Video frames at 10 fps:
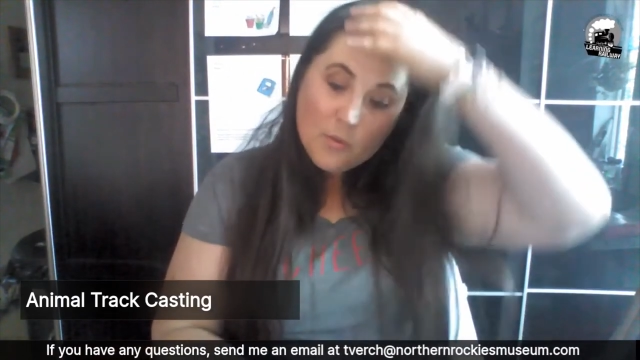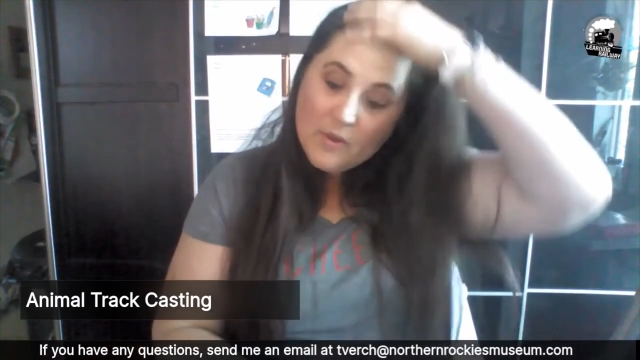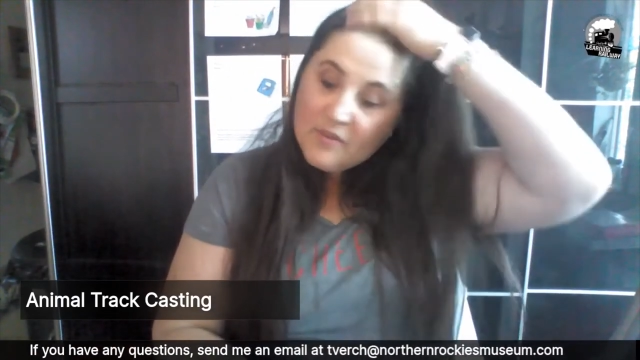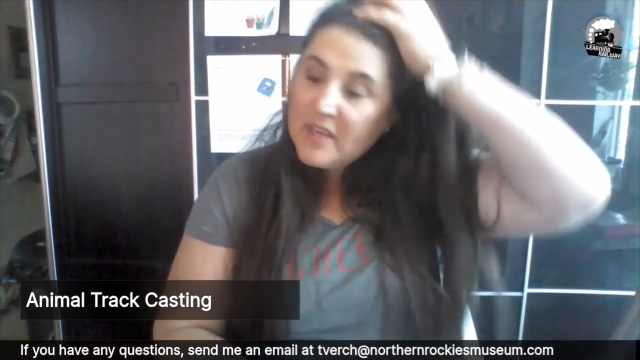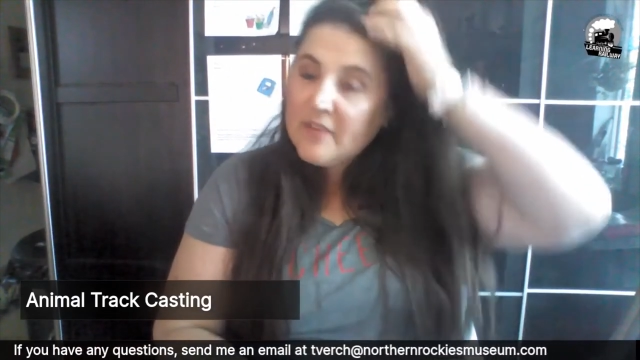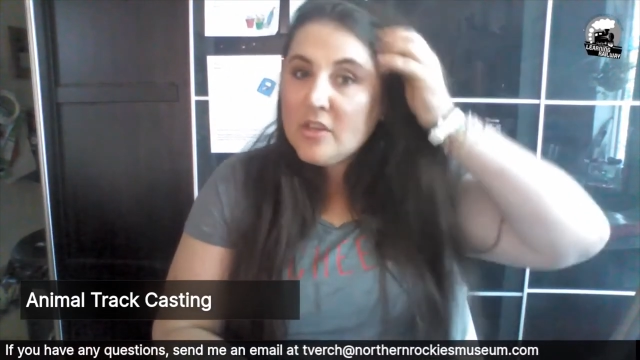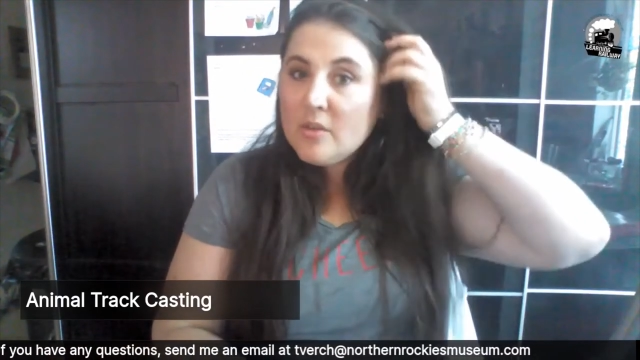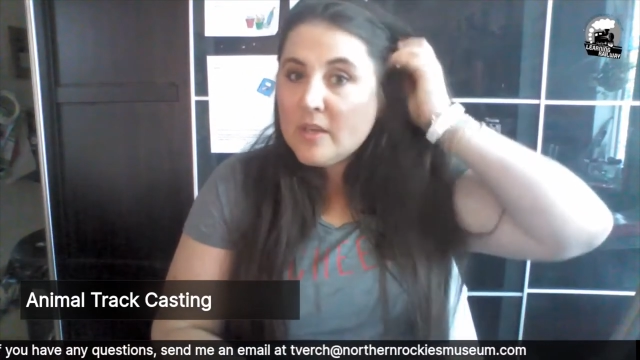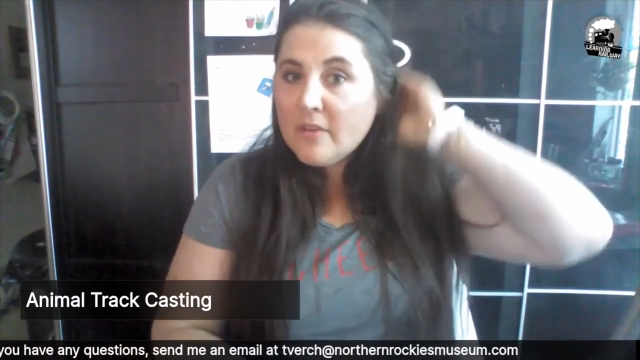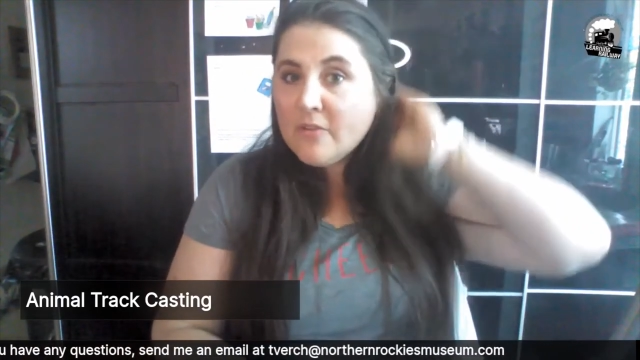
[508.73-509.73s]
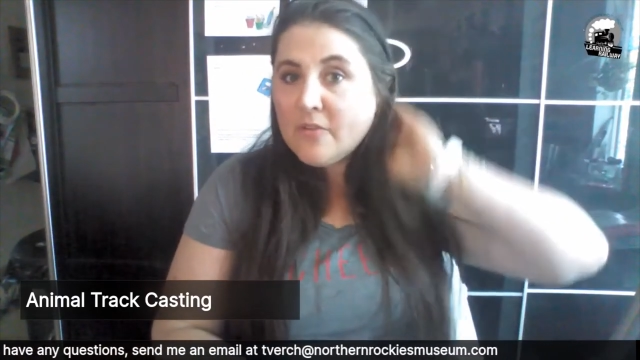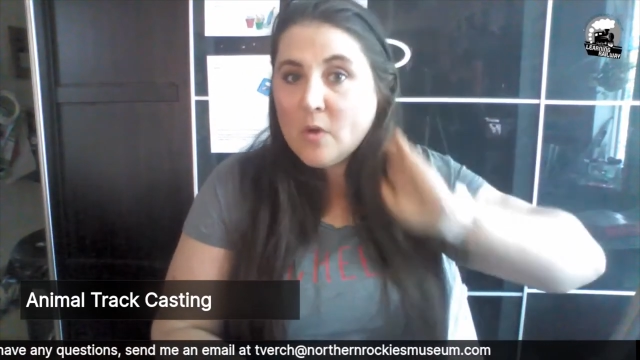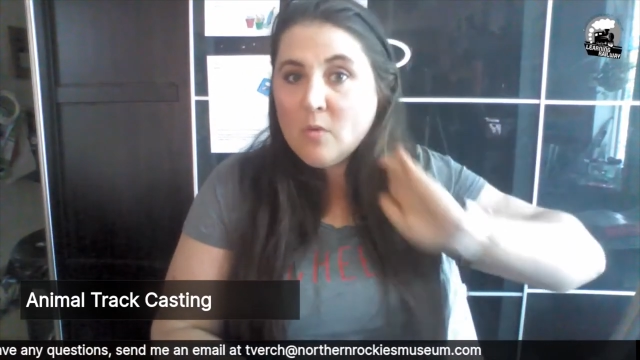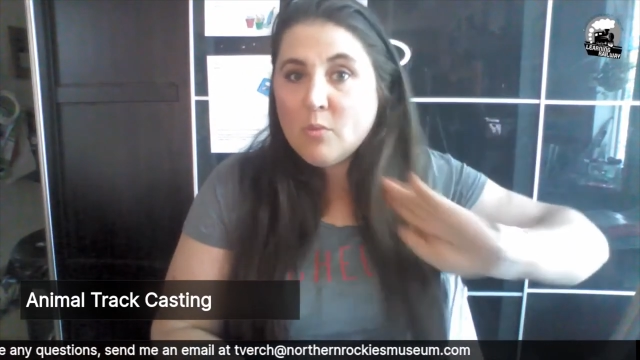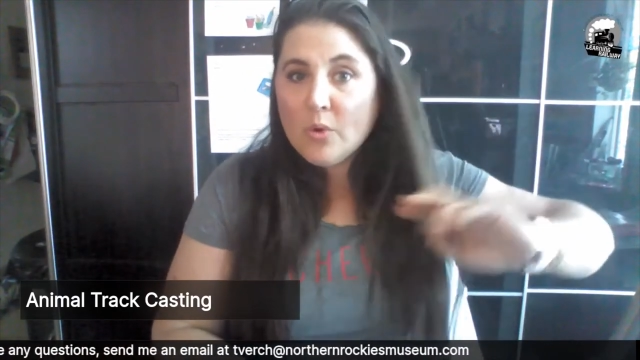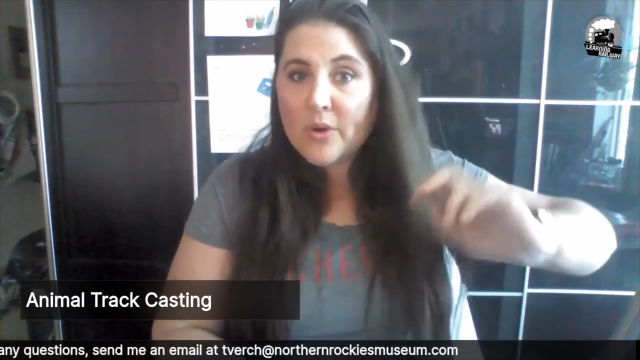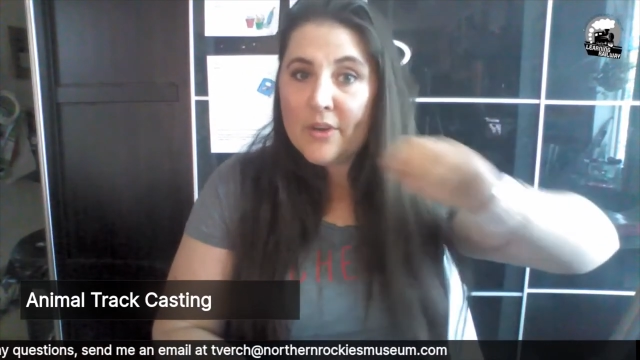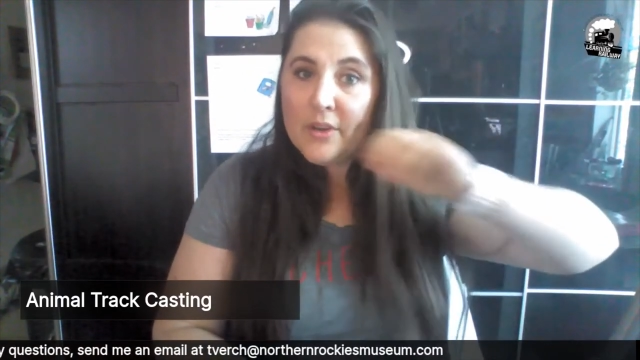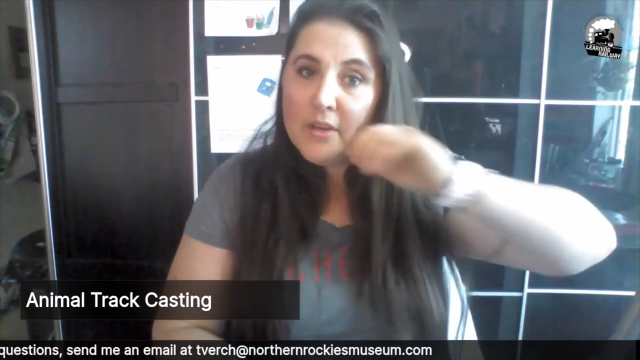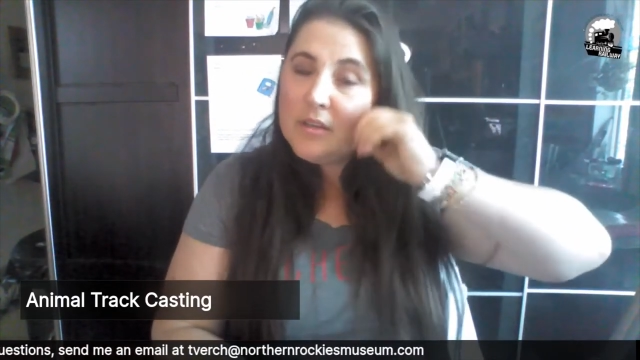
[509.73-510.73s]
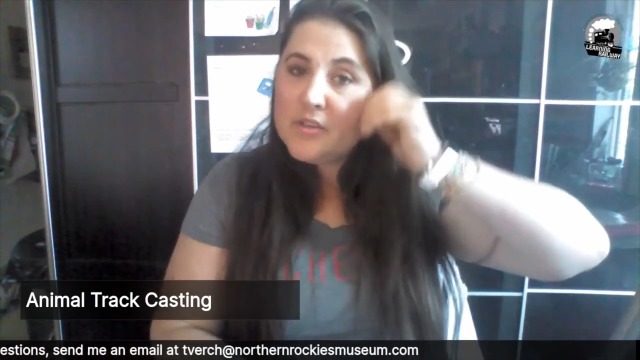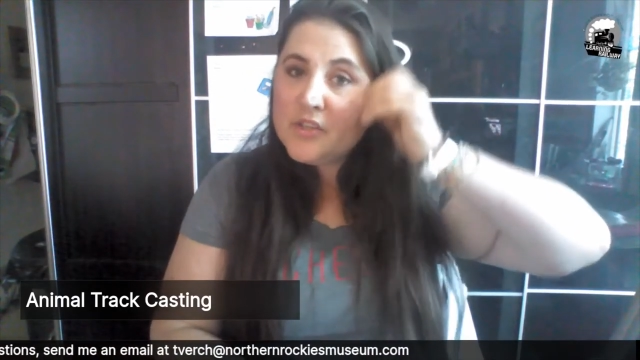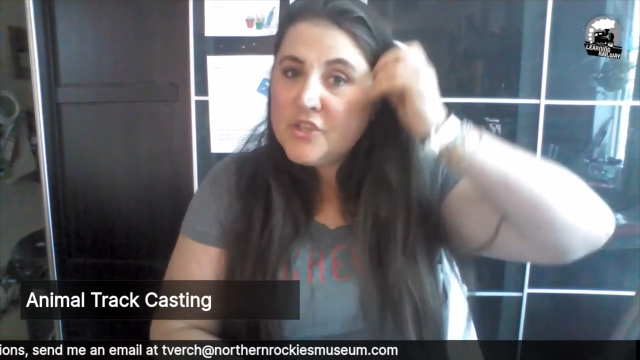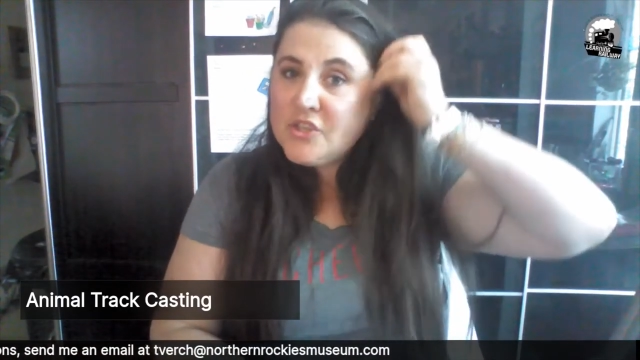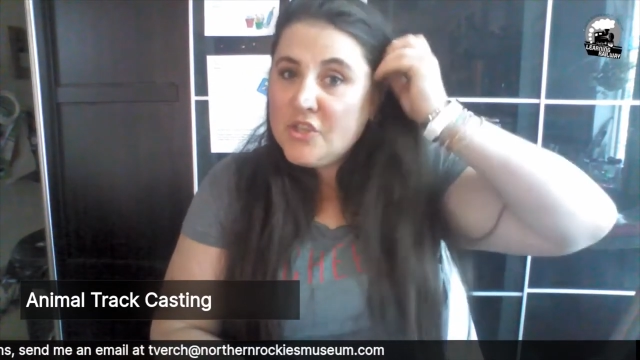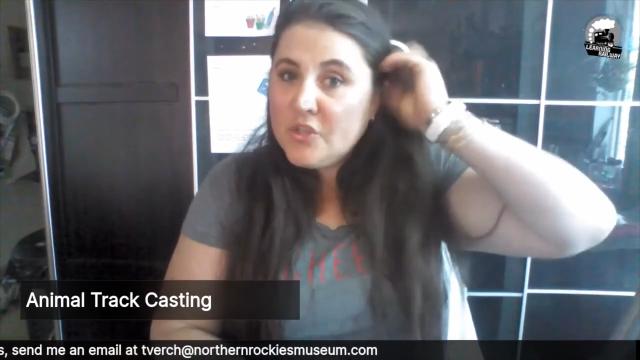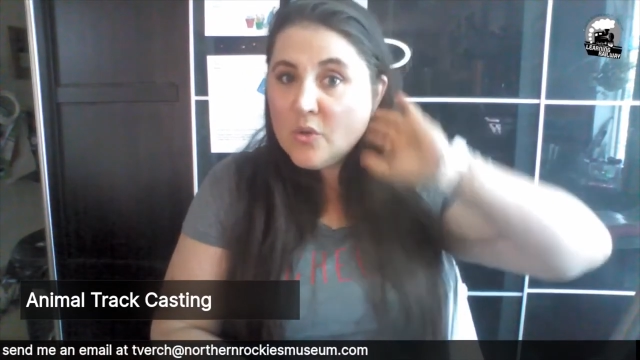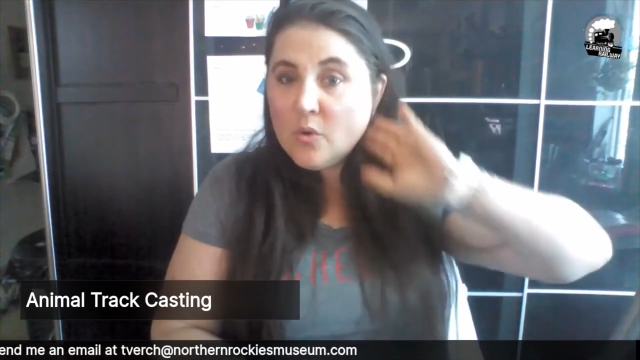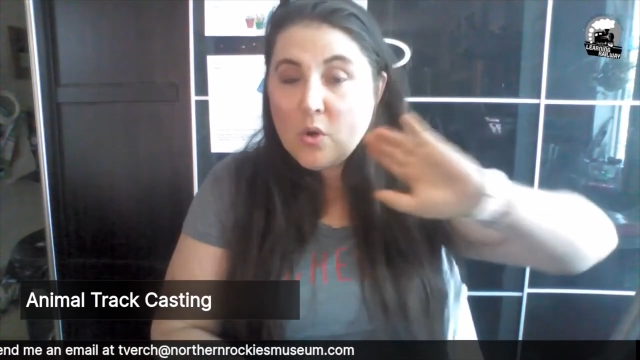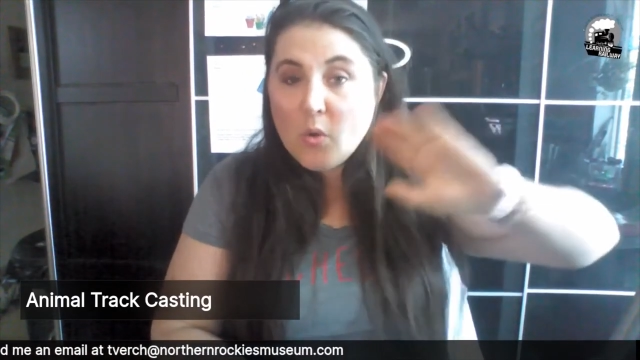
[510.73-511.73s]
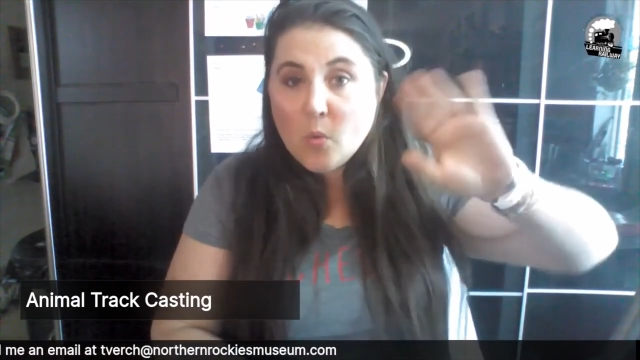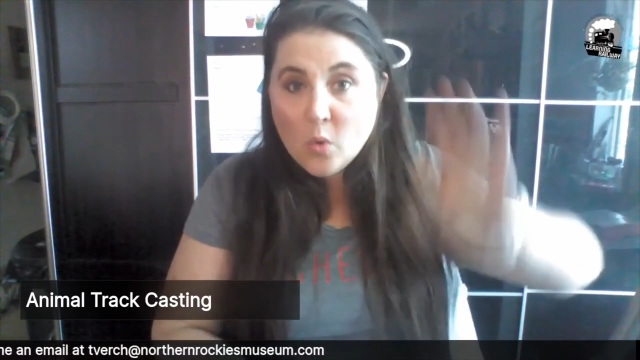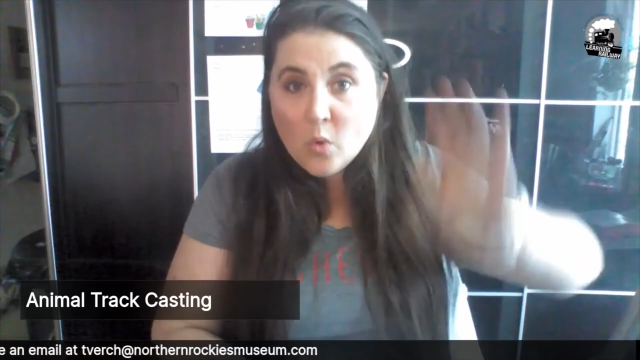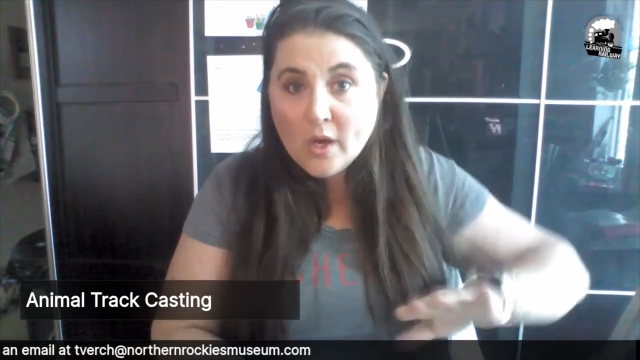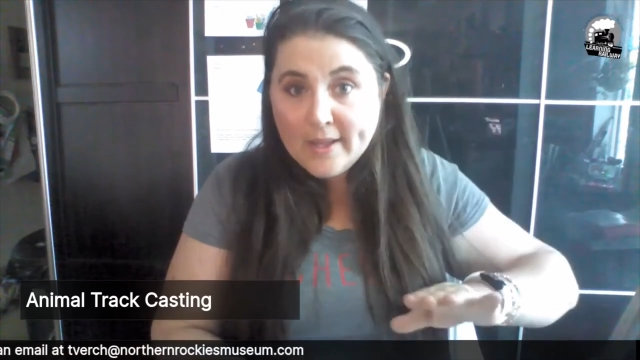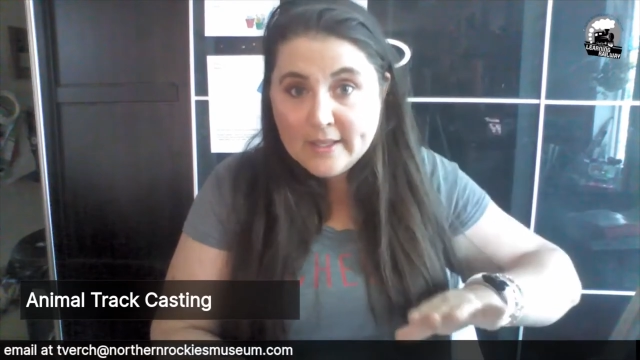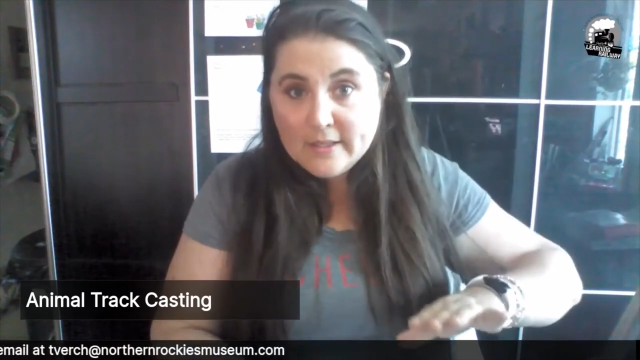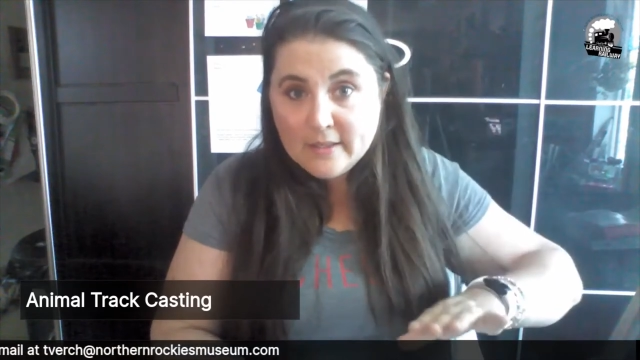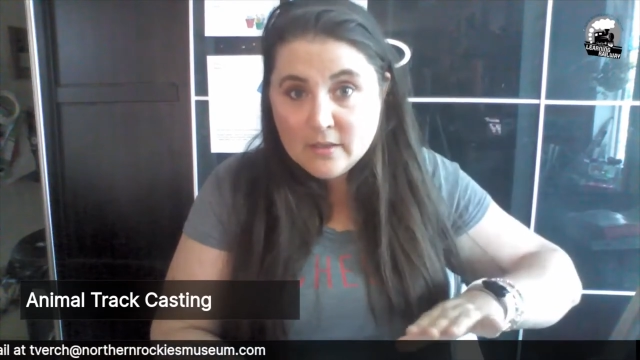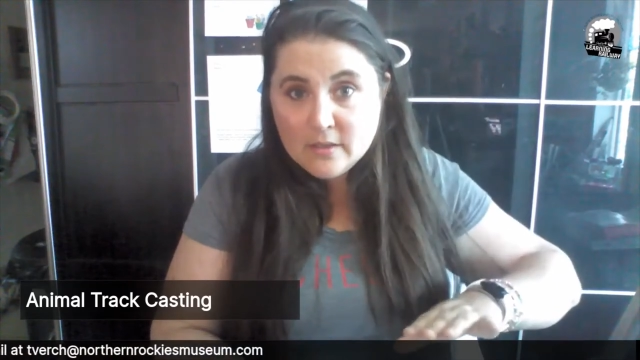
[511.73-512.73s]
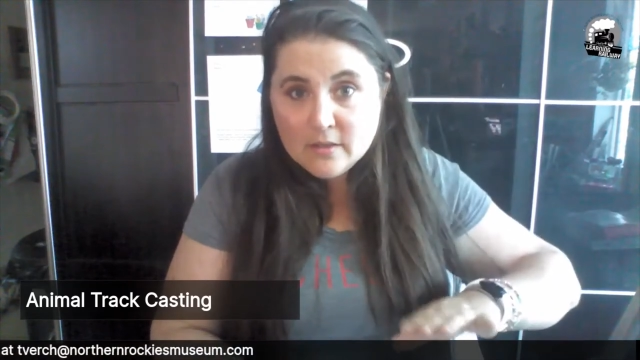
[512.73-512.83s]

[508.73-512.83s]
We've given you enough foam board to do one